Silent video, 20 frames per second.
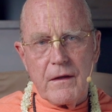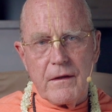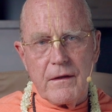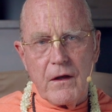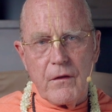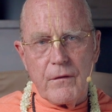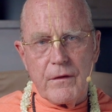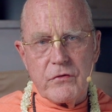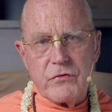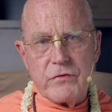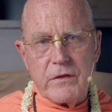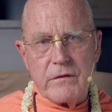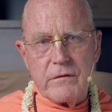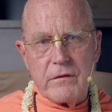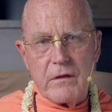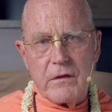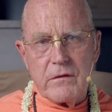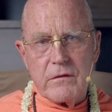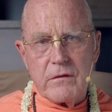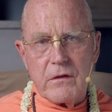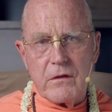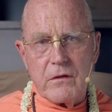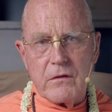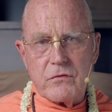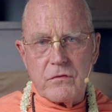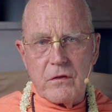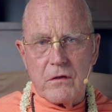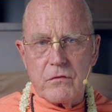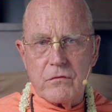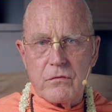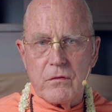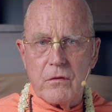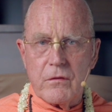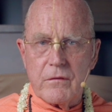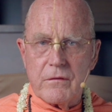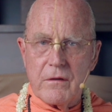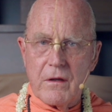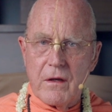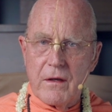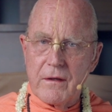Now in Chaitanya
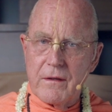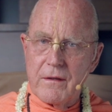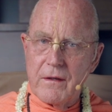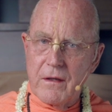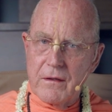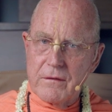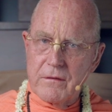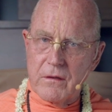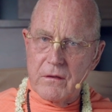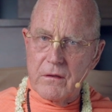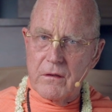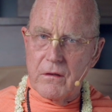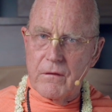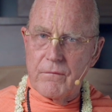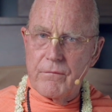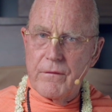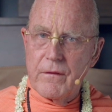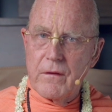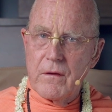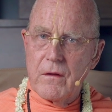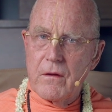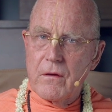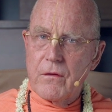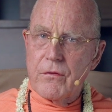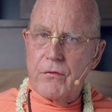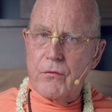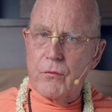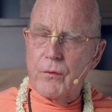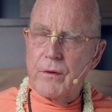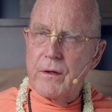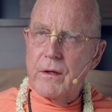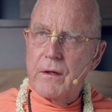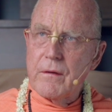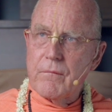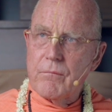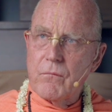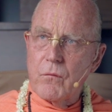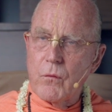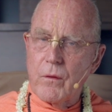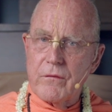Chandrodaya Nataka
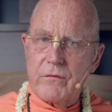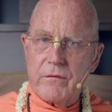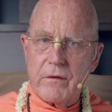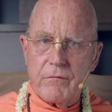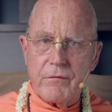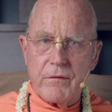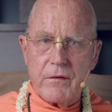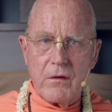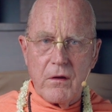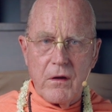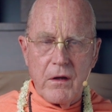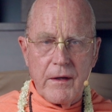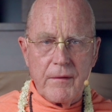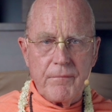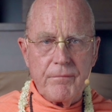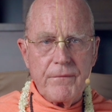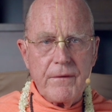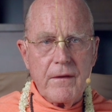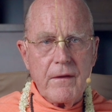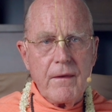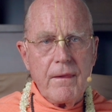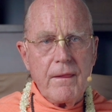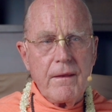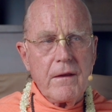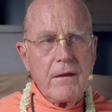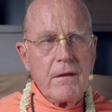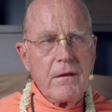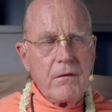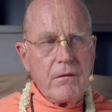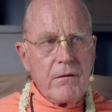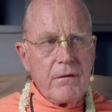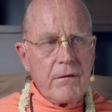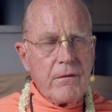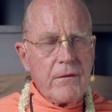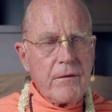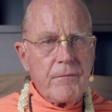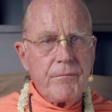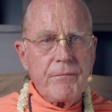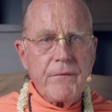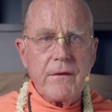3.179,
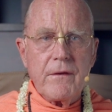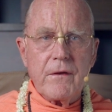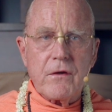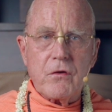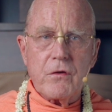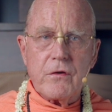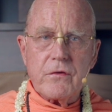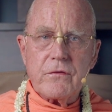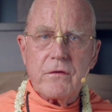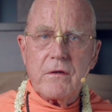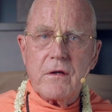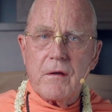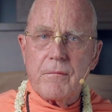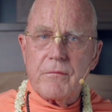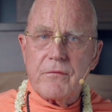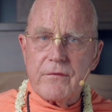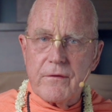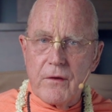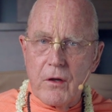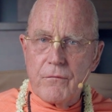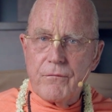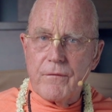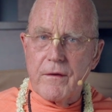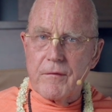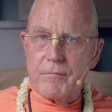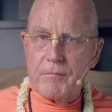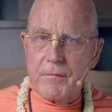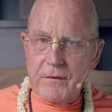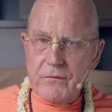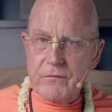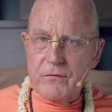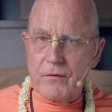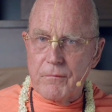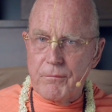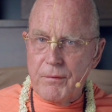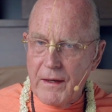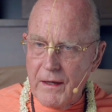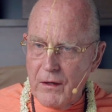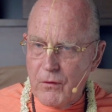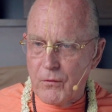Krishna himself admits the
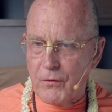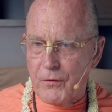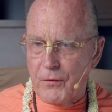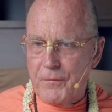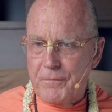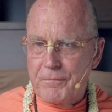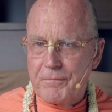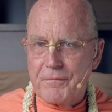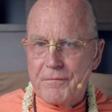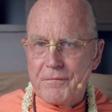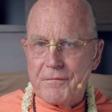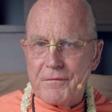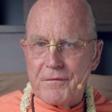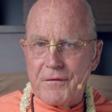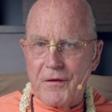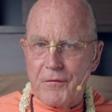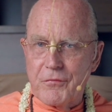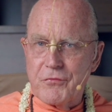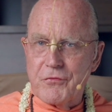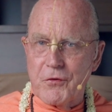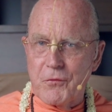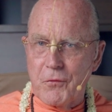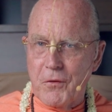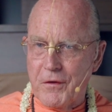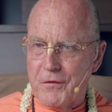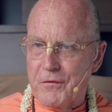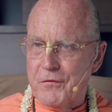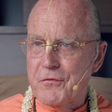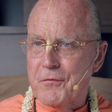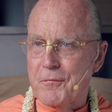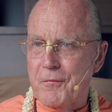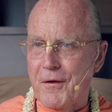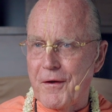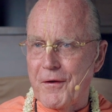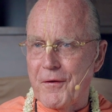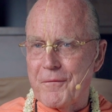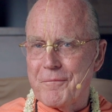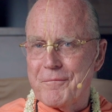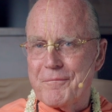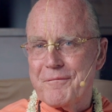power of Sri Radha's
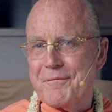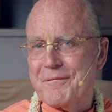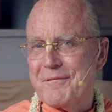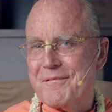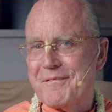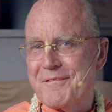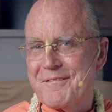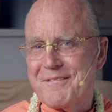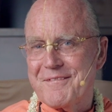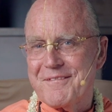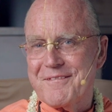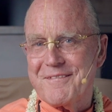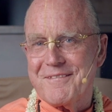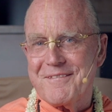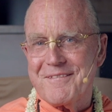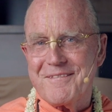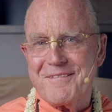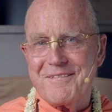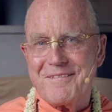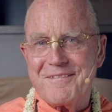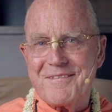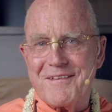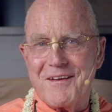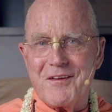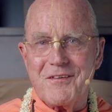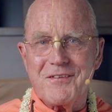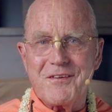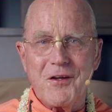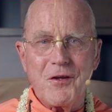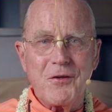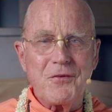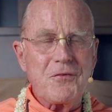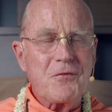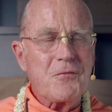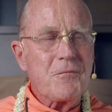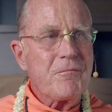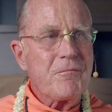smile. He says,